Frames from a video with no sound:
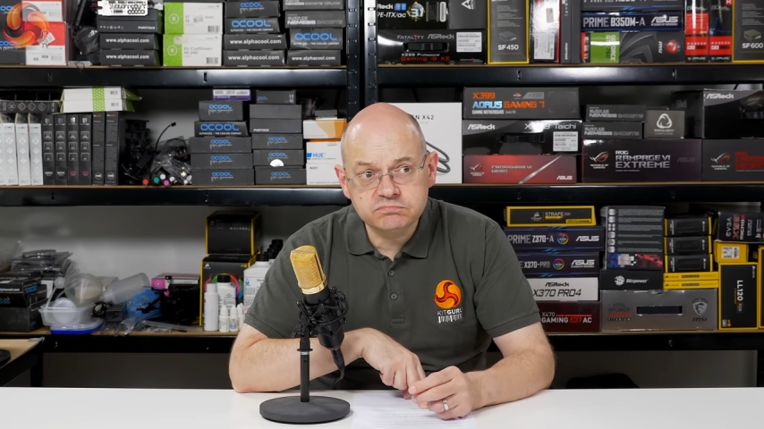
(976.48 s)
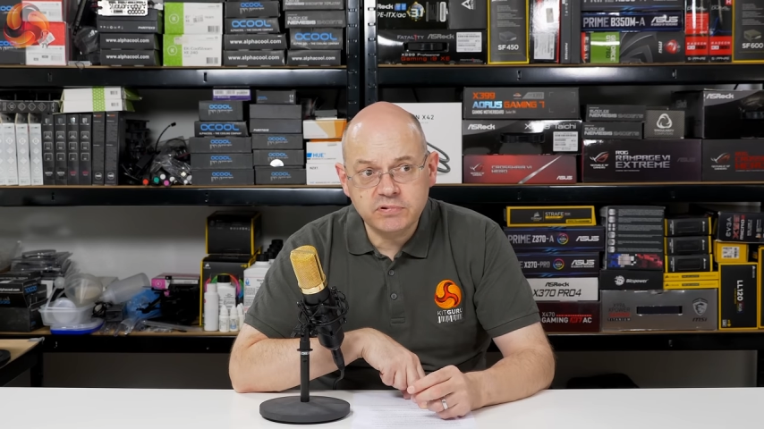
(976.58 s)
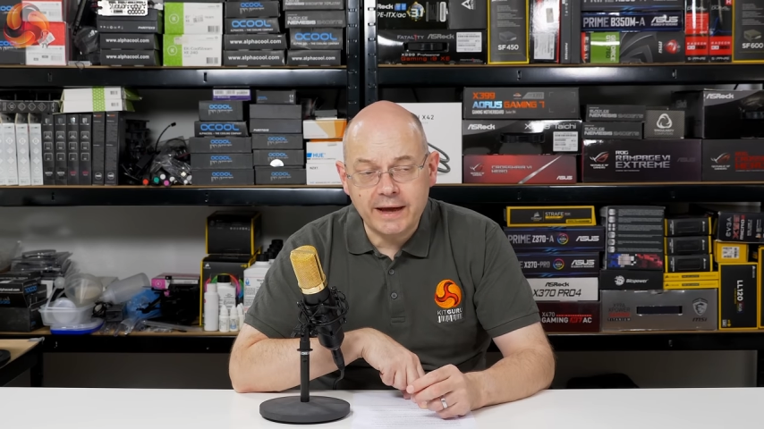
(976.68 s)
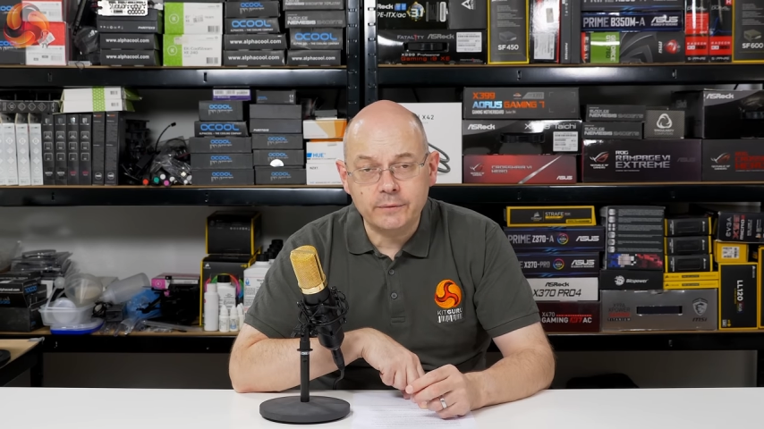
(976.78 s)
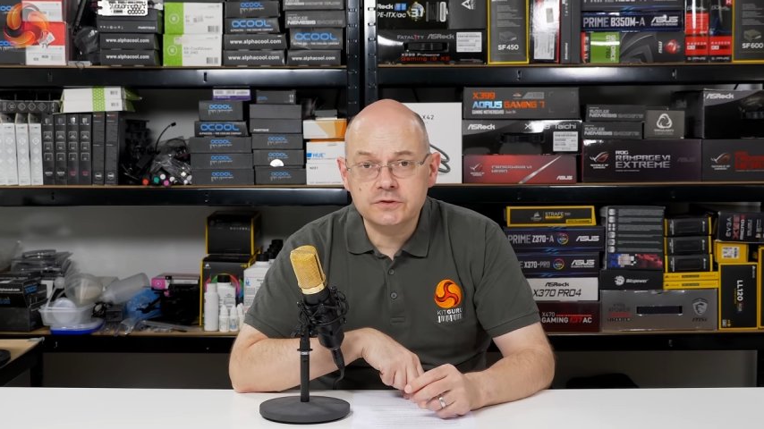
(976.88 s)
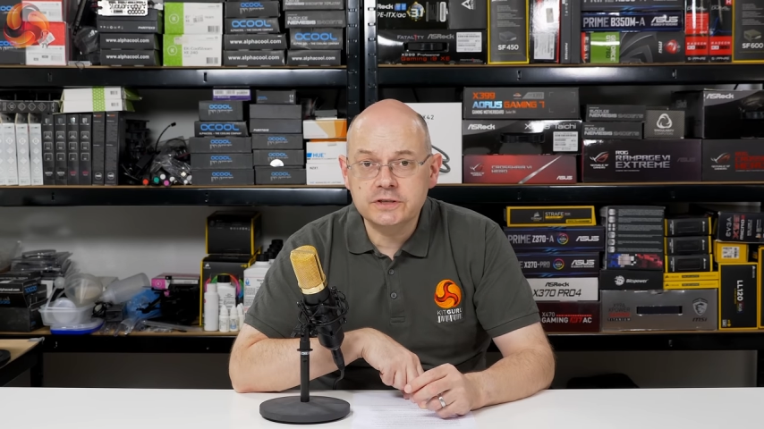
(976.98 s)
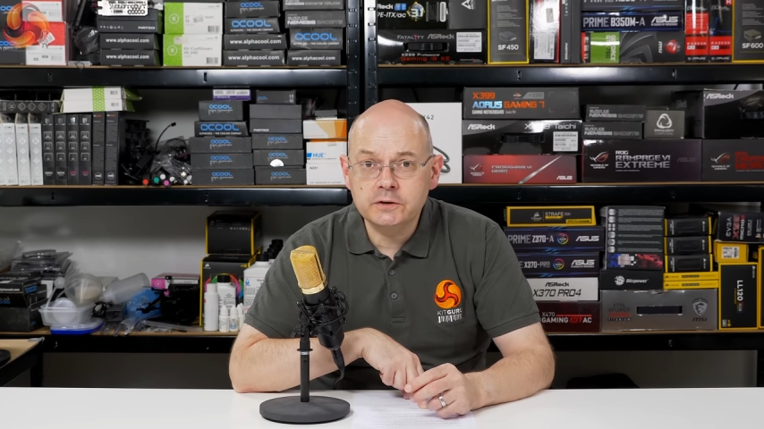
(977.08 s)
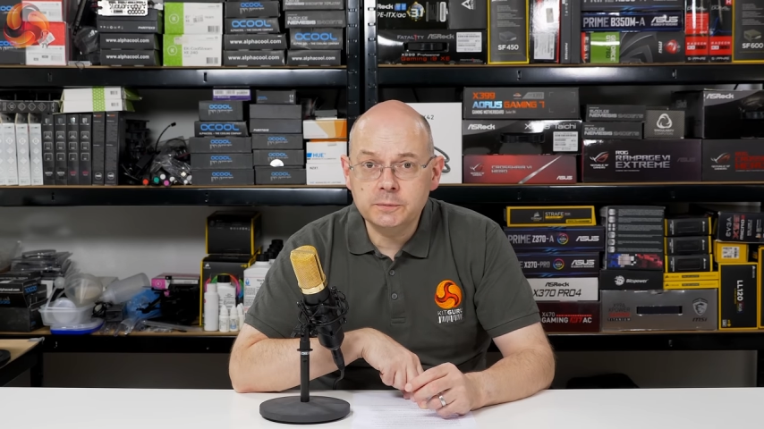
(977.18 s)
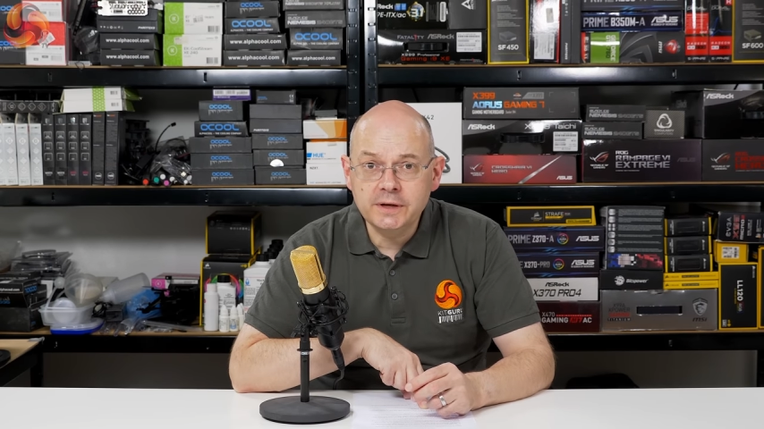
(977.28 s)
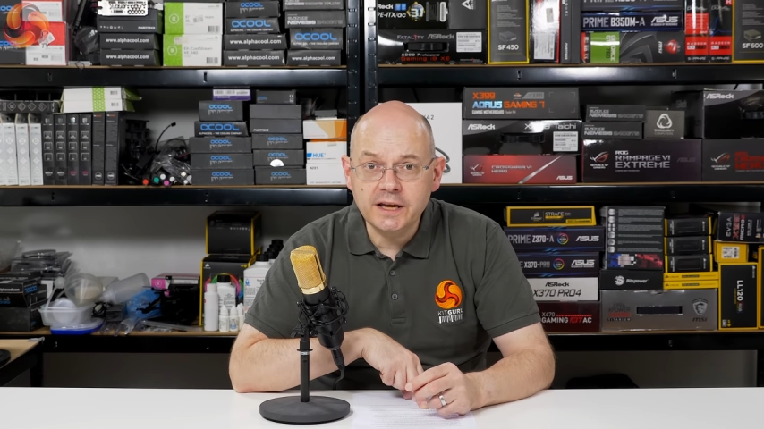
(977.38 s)
that would seem
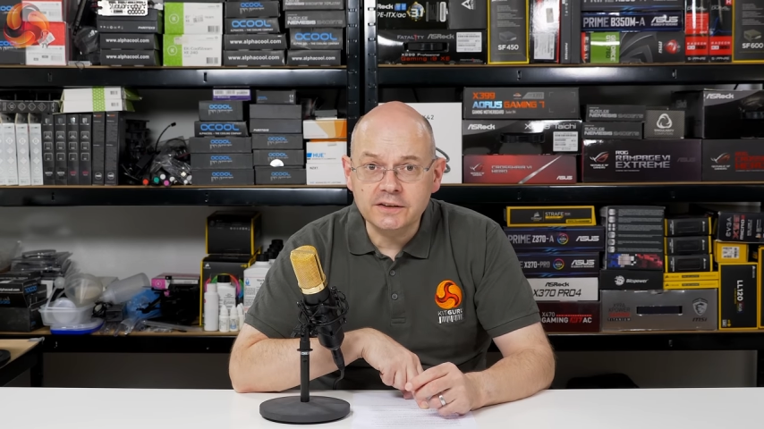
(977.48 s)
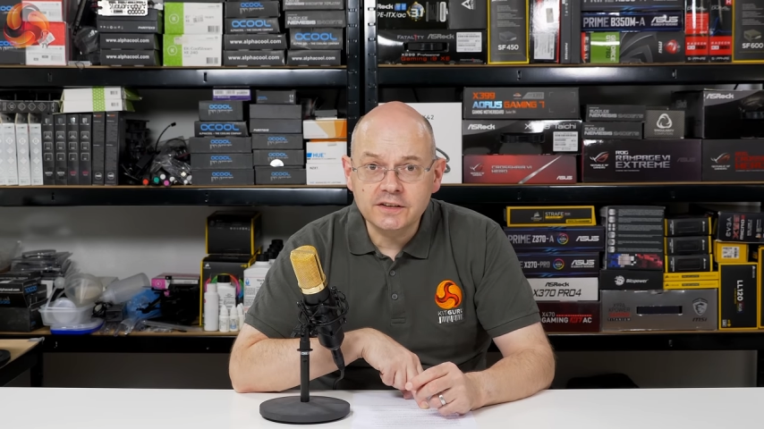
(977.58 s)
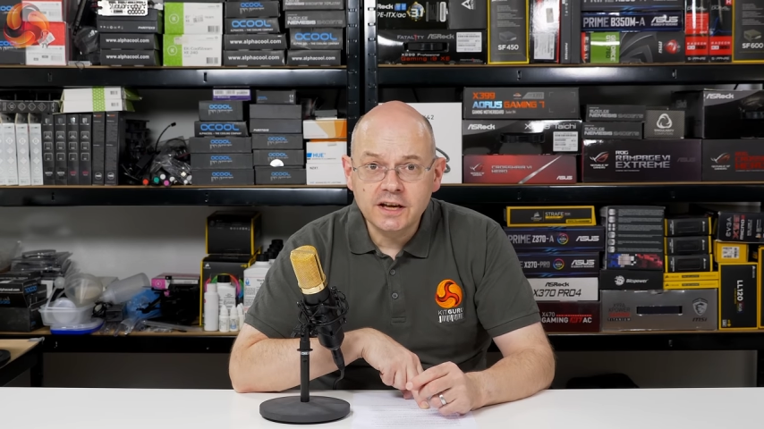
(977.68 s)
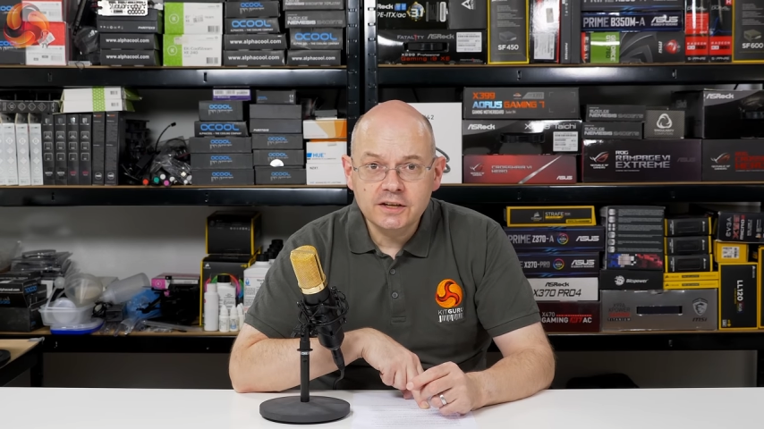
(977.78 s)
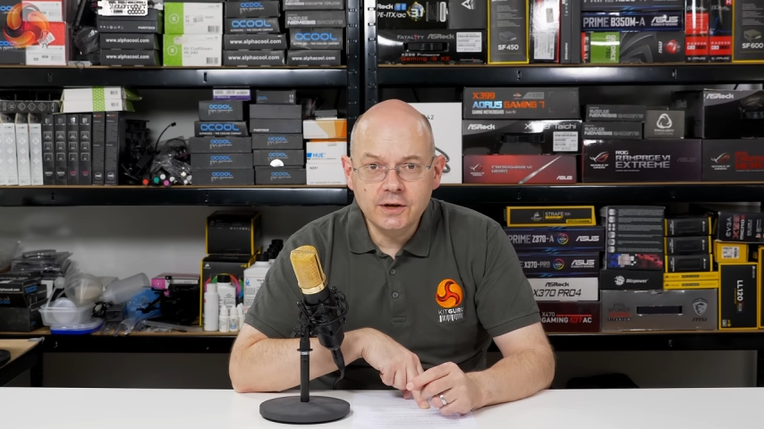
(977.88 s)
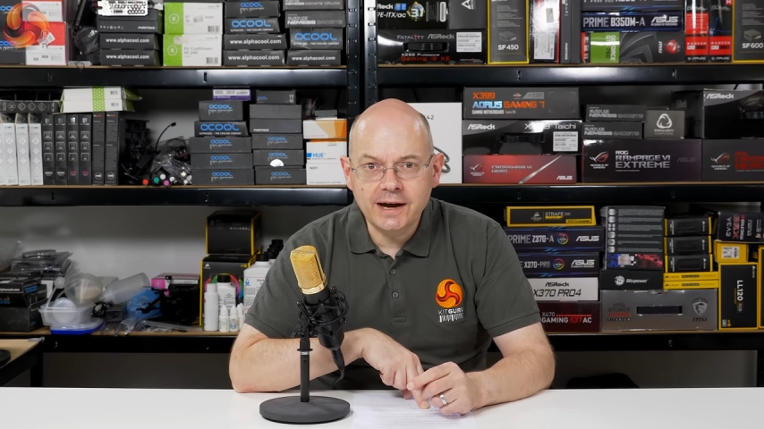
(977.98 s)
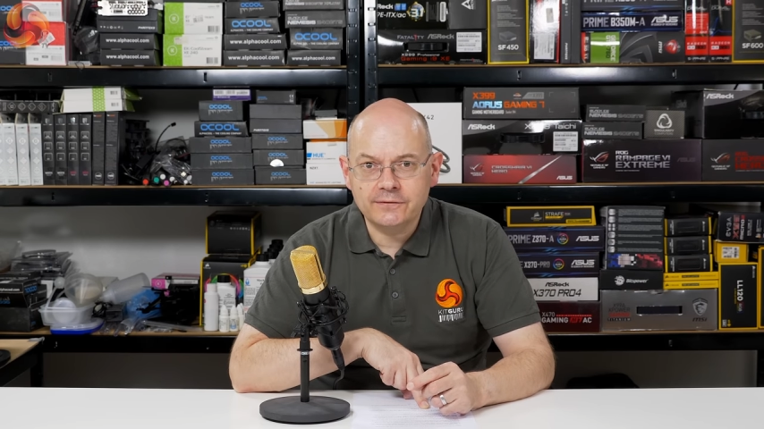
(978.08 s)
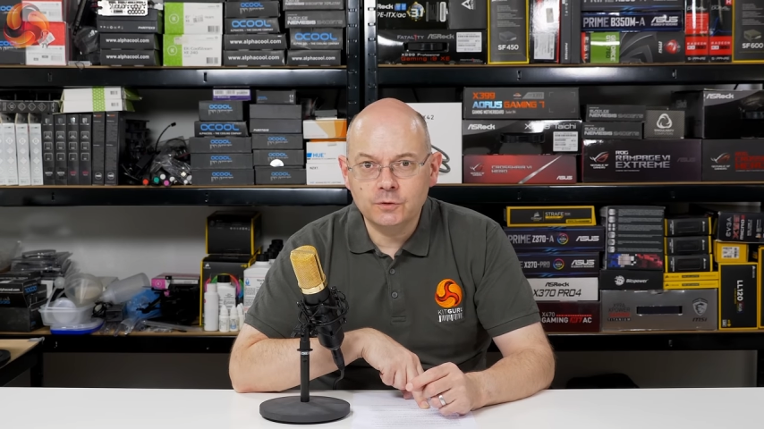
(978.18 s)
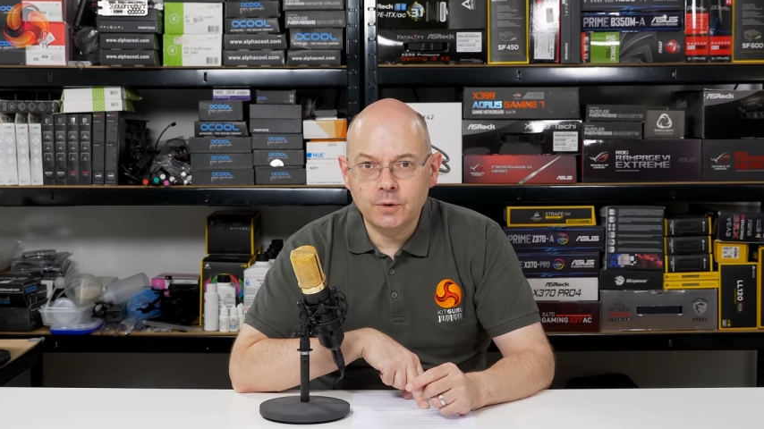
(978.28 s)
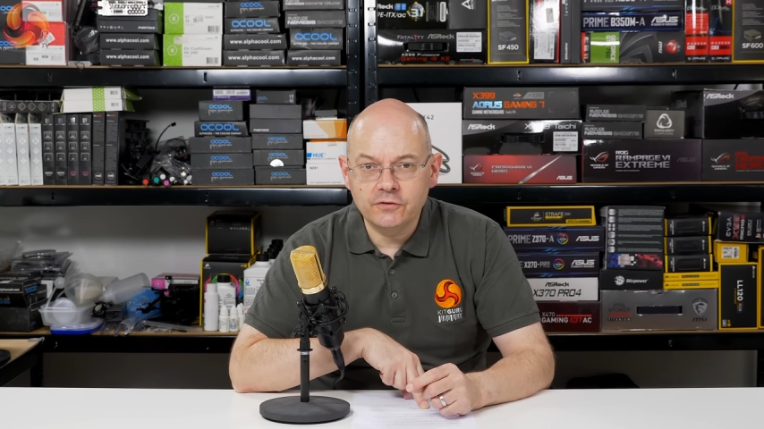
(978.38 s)
to be it. You
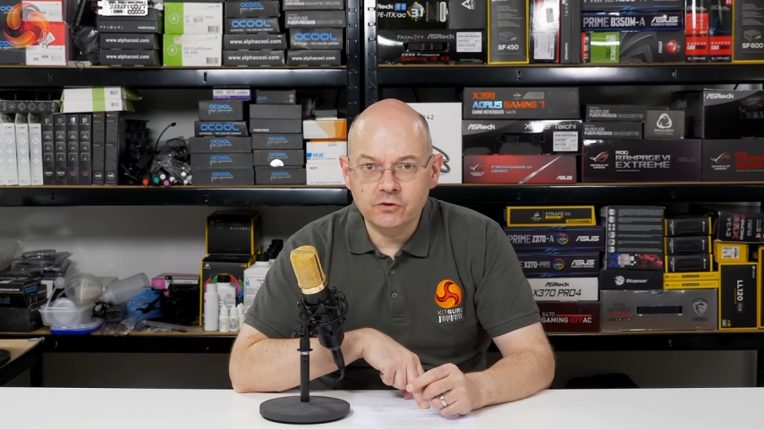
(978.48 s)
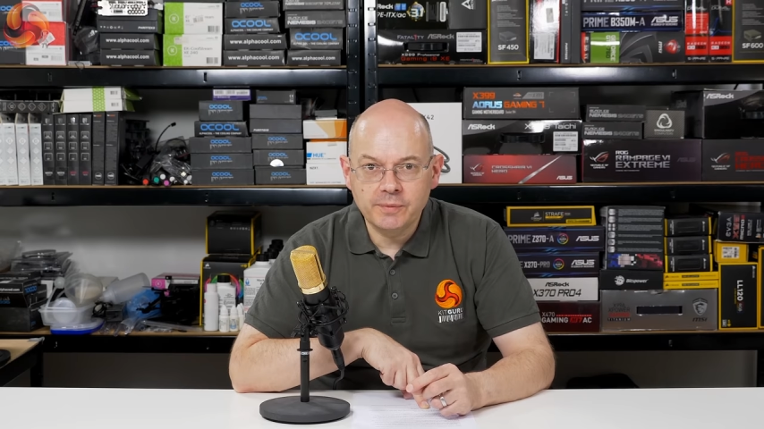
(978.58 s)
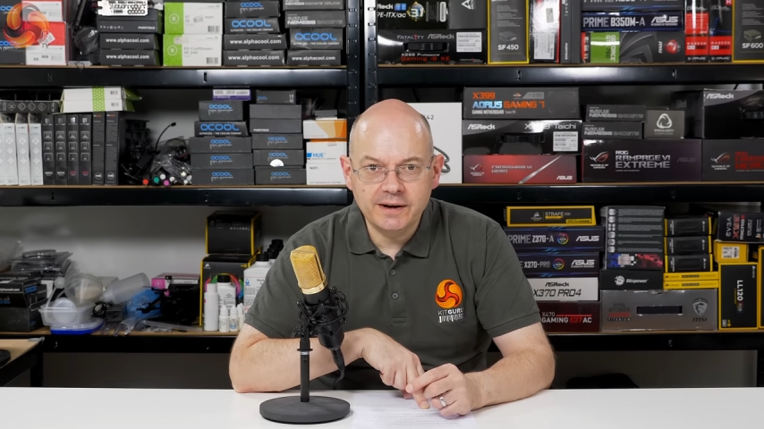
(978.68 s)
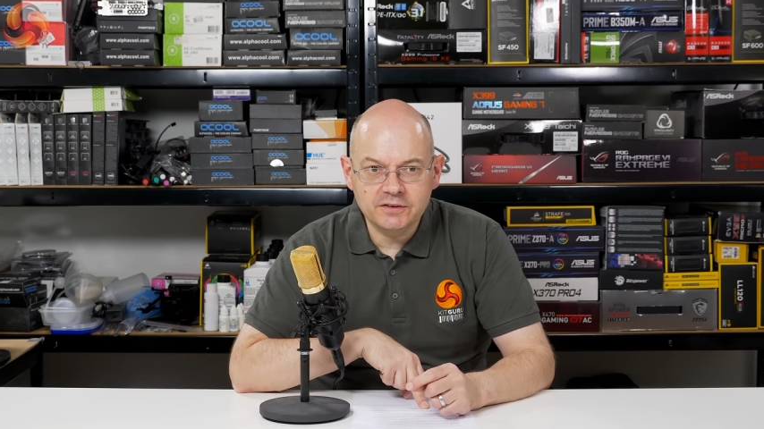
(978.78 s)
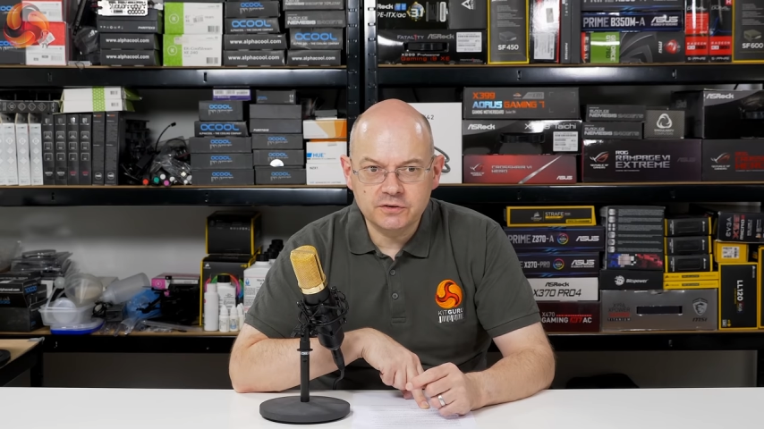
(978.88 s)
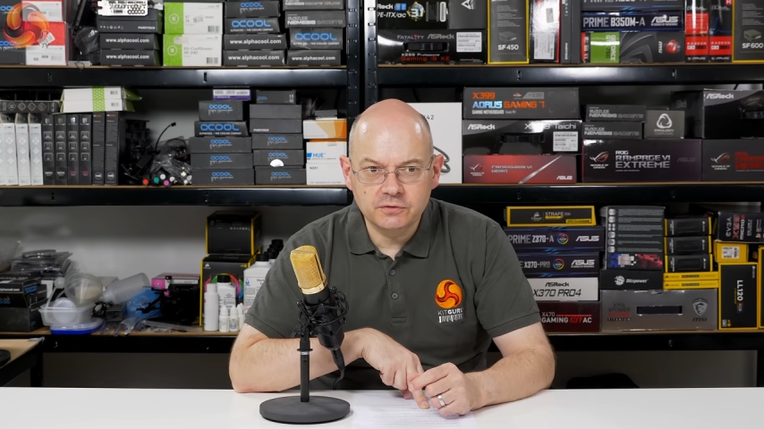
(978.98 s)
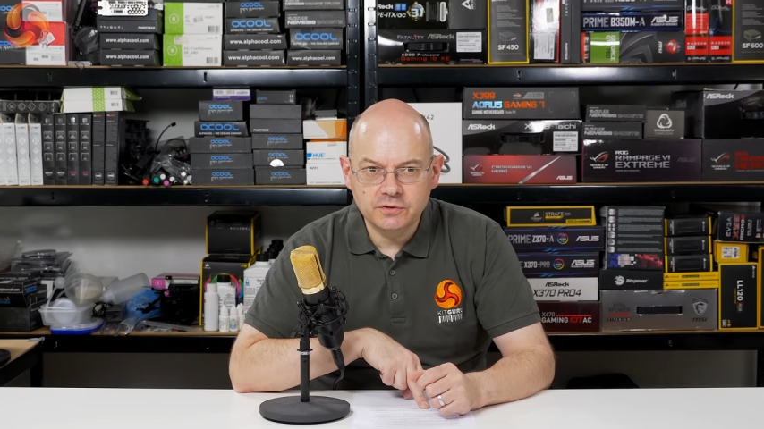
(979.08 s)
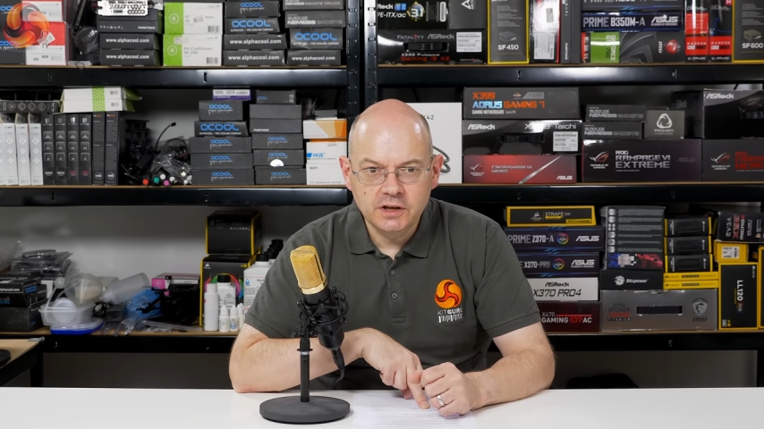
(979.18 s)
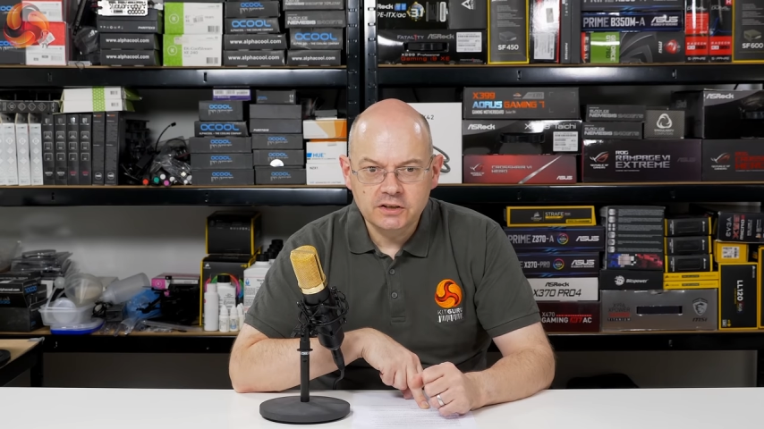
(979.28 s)
have to wonder about sort of